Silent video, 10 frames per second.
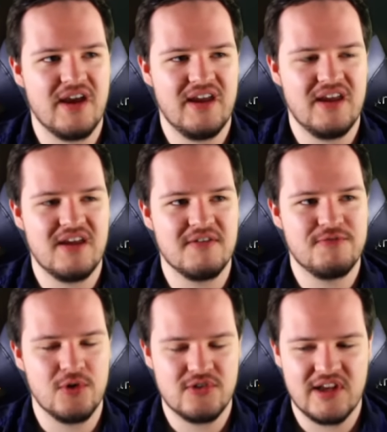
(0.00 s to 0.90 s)
a
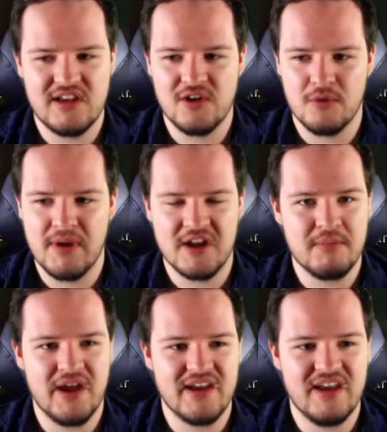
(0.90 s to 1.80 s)
first aid kit or
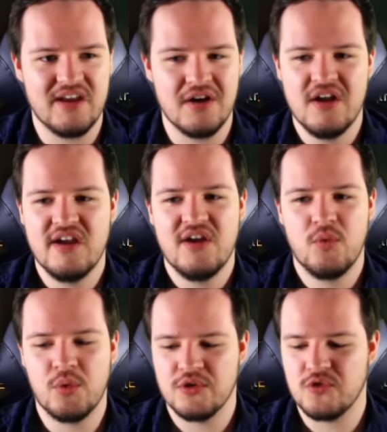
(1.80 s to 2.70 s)
medic bag hit
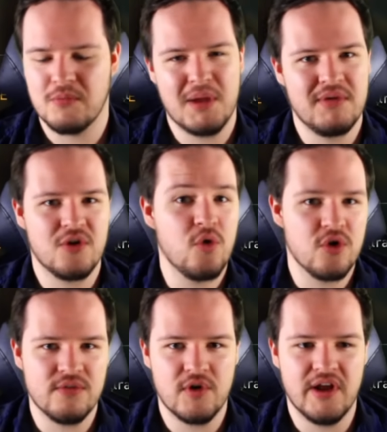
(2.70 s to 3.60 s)
will restore maybe
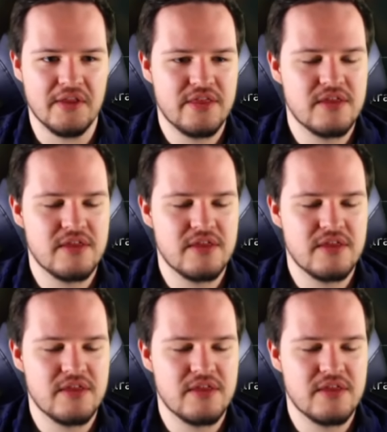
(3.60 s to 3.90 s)
1/4 of your health.